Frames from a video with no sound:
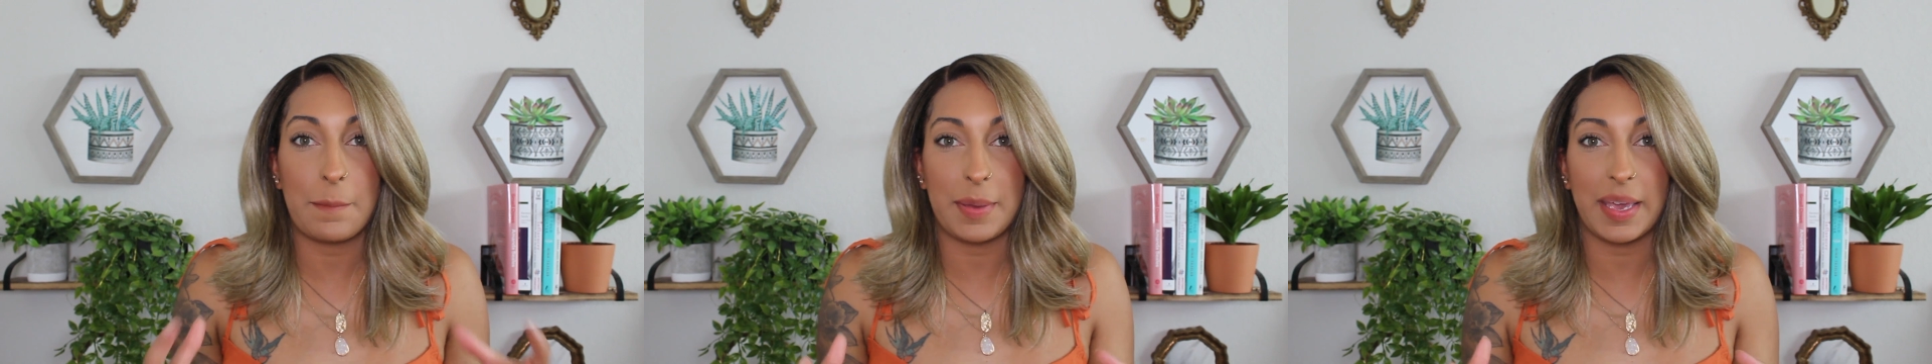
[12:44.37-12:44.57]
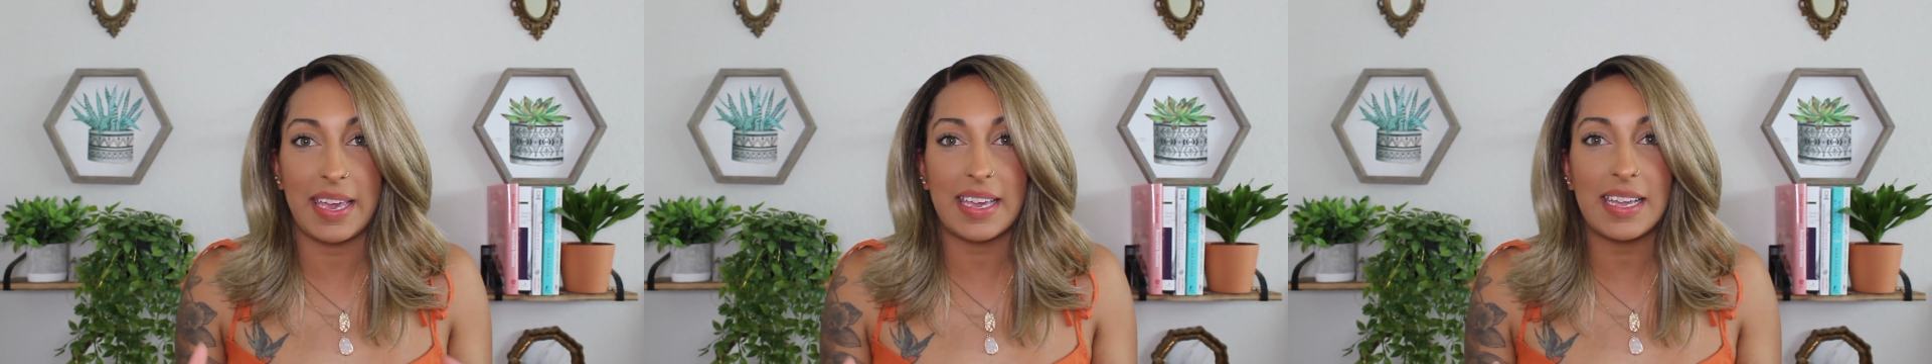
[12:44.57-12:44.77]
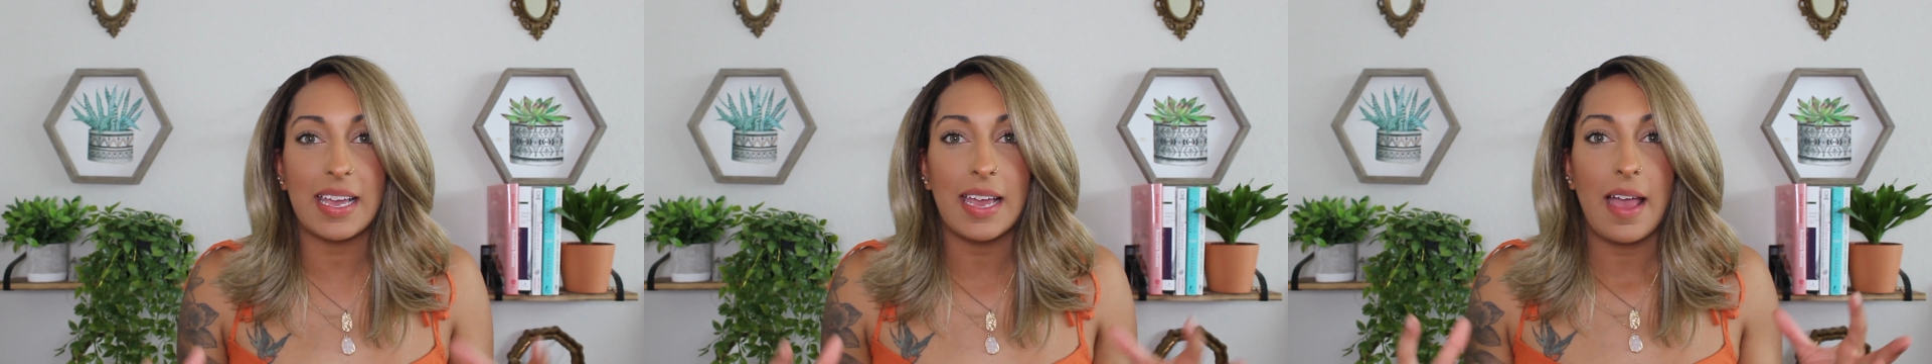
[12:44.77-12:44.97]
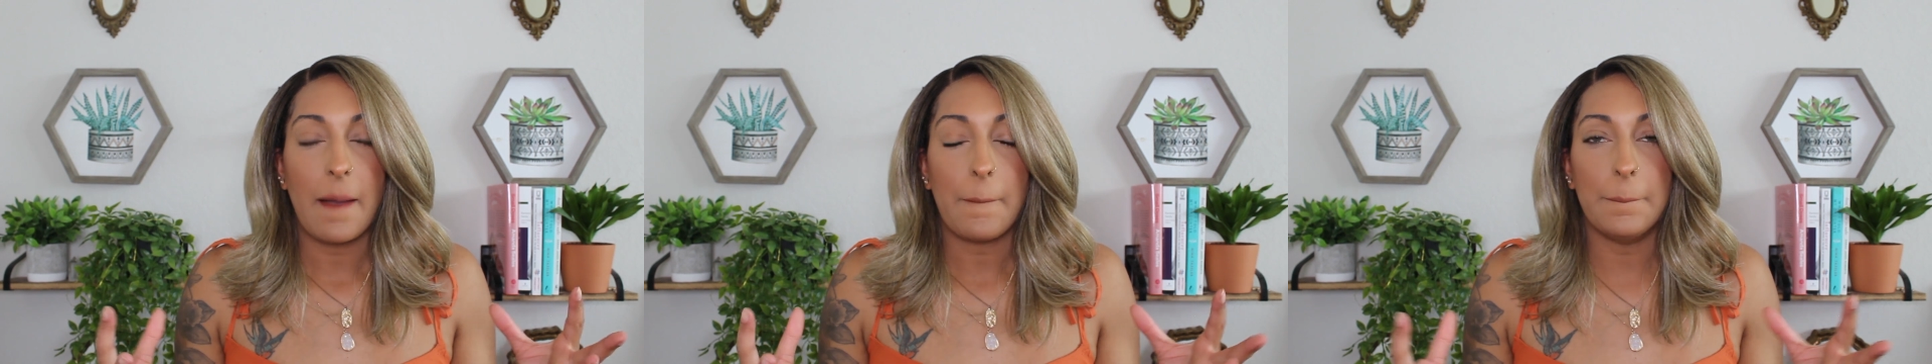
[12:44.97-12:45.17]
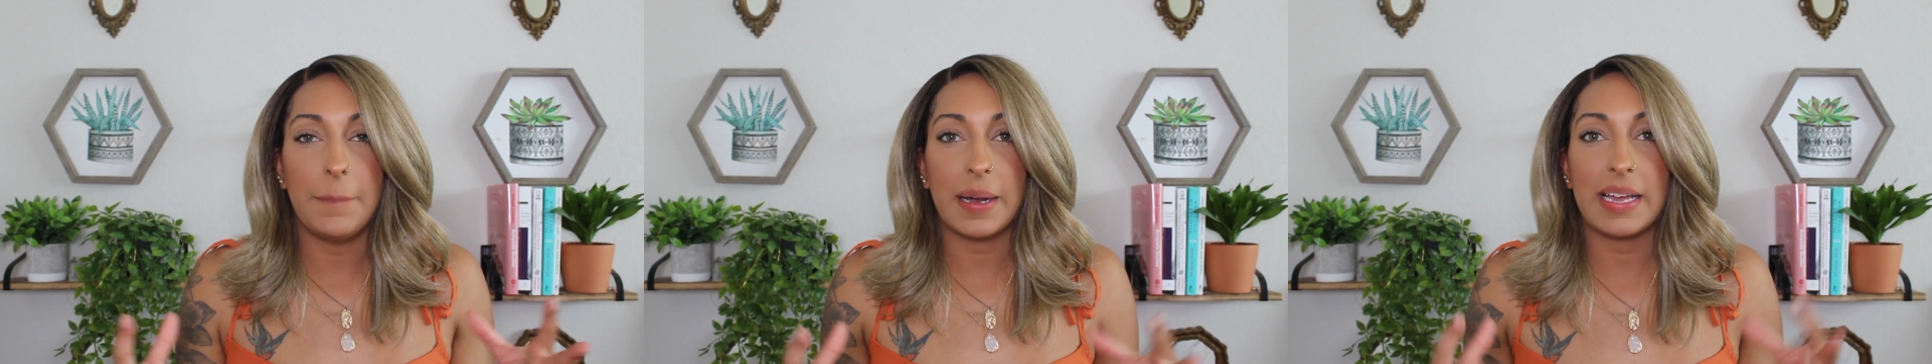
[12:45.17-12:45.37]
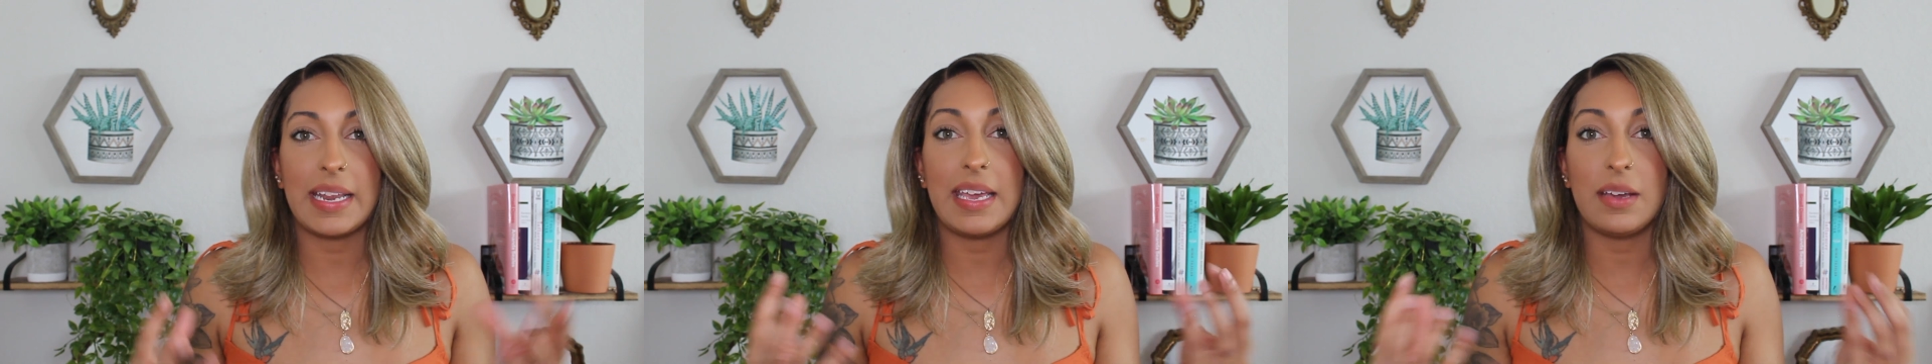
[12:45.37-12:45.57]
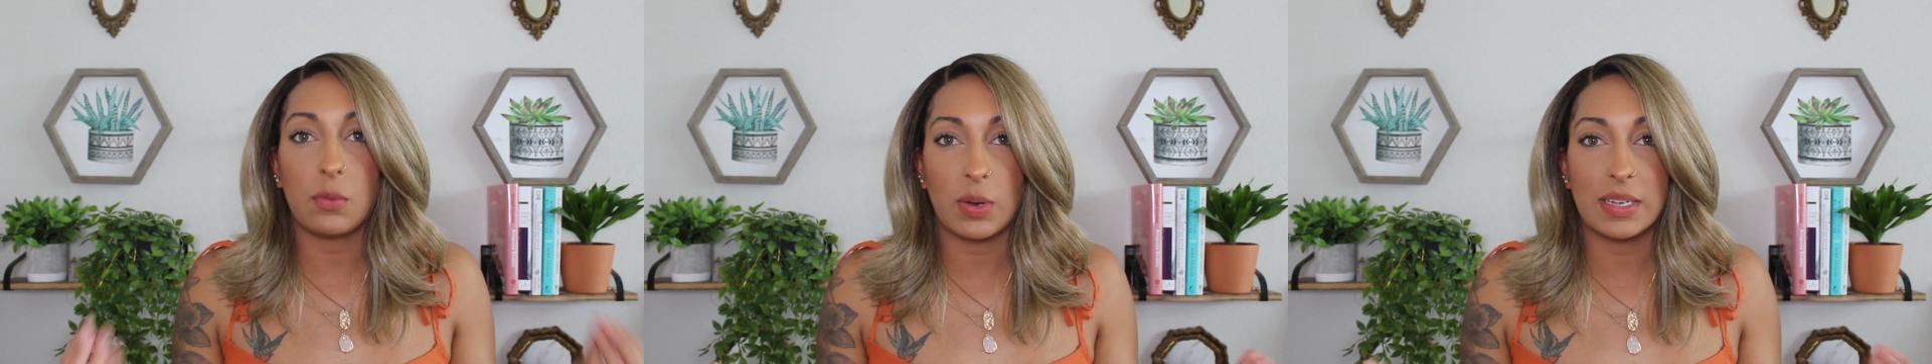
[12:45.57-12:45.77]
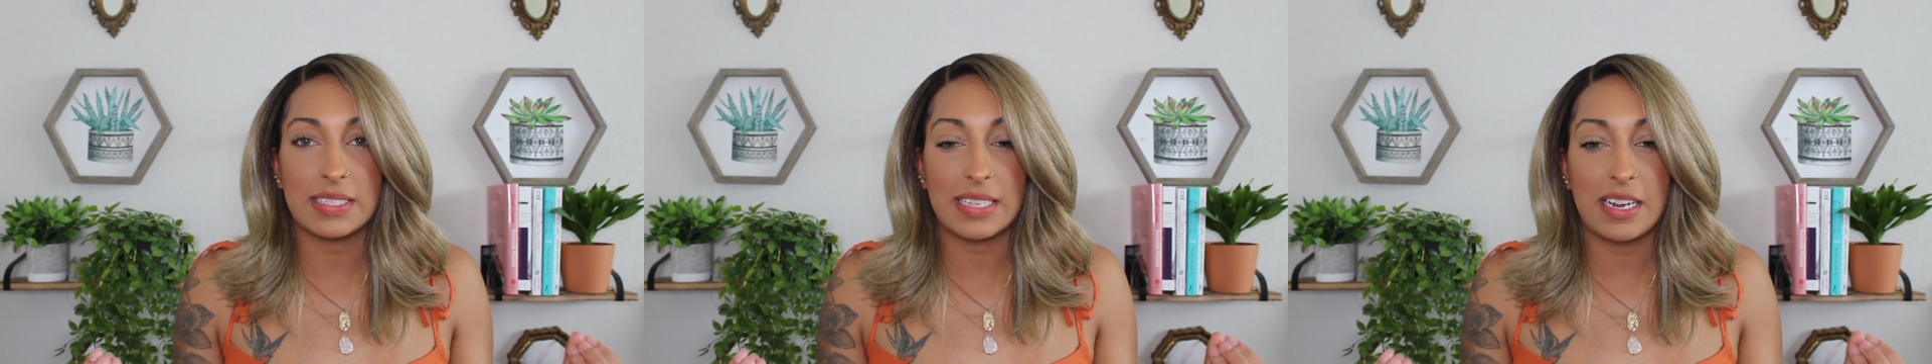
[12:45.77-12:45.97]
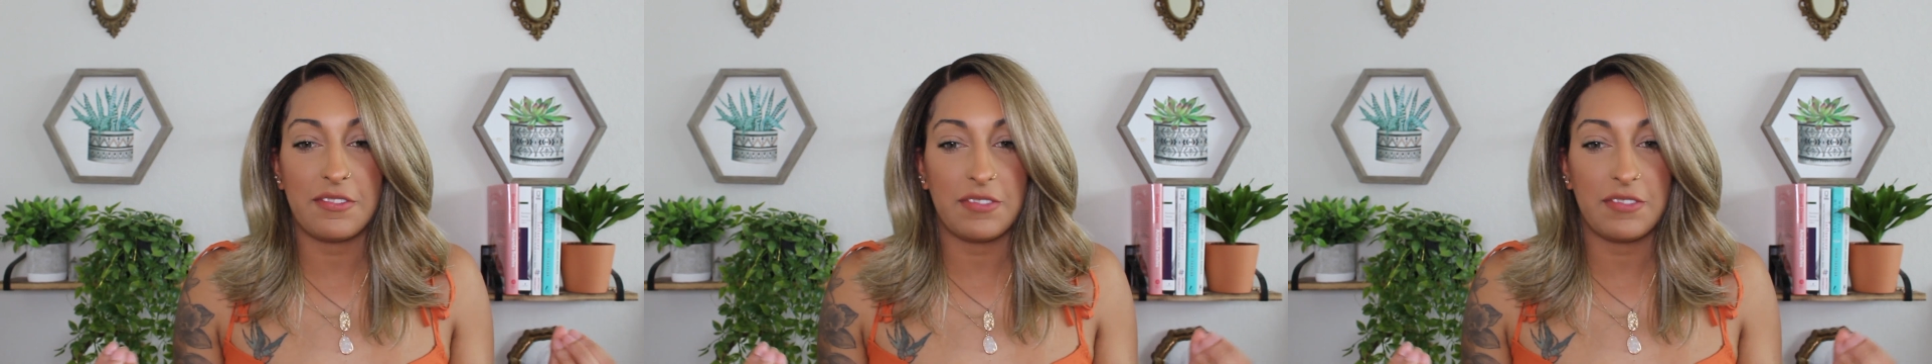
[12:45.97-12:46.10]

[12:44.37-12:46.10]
big, but it wasn't.